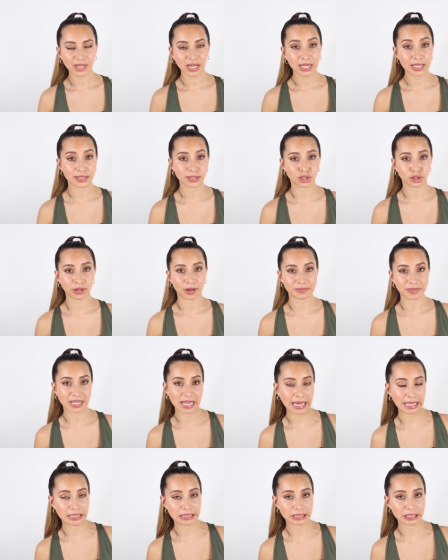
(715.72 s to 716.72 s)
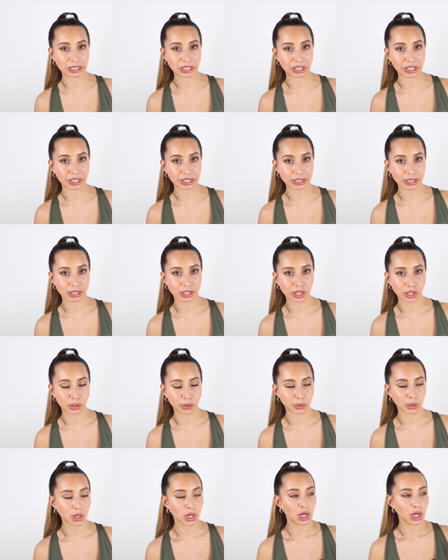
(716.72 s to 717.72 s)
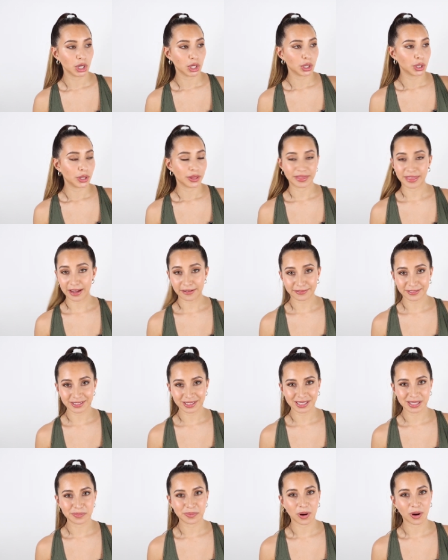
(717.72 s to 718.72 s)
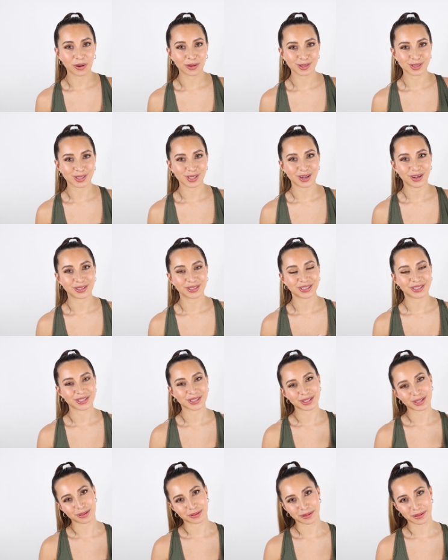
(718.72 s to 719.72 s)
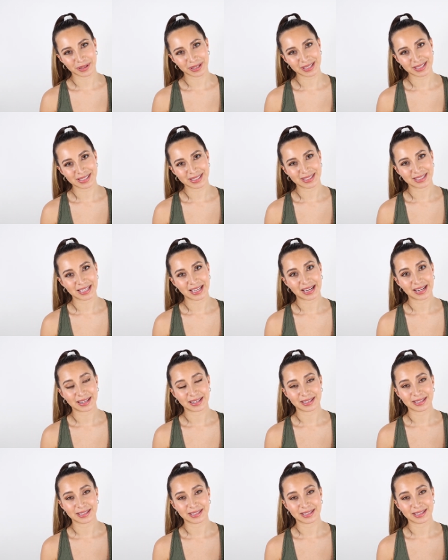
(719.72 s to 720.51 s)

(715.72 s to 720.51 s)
Instagram calendar, so definitely post on your stories the